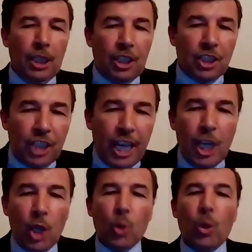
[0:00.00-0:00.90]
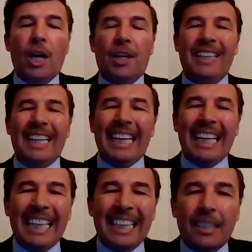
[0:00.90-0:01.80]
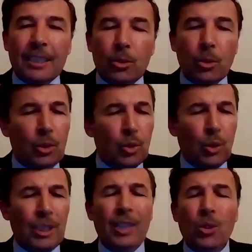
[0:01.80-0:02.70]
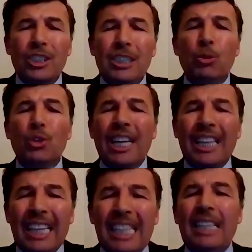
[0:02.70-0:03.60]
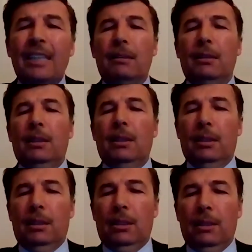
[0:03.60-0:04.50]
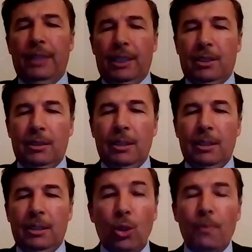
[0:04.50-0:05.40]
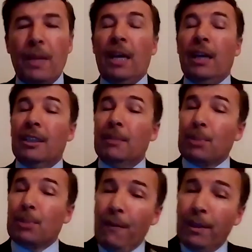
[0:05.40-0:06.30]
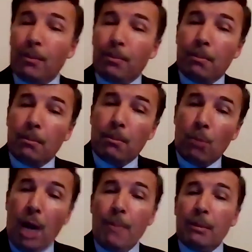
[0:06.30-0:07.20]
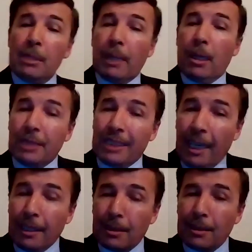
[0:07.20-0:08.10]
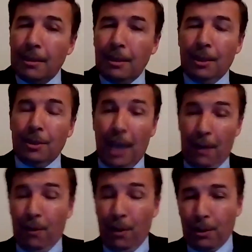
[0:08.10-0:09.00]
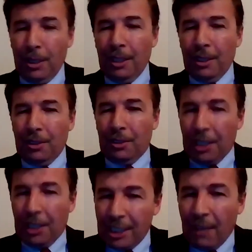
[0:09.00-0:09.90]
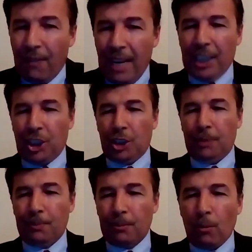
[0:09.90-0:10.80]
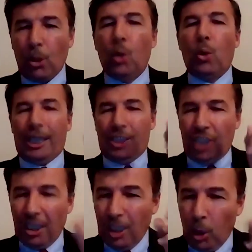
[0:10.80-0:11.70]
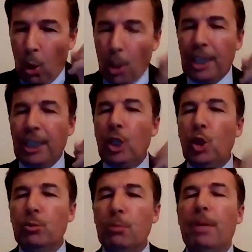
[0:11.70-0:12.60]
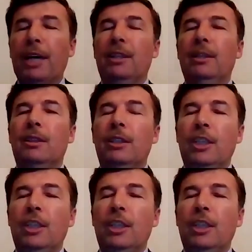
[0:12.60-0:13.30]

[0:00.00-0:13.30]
It is they who are the heedless. So they don't seem to take heed of this. So the Prophet Muhammad says, therefore, there is a flesh or a subtle organ in human body.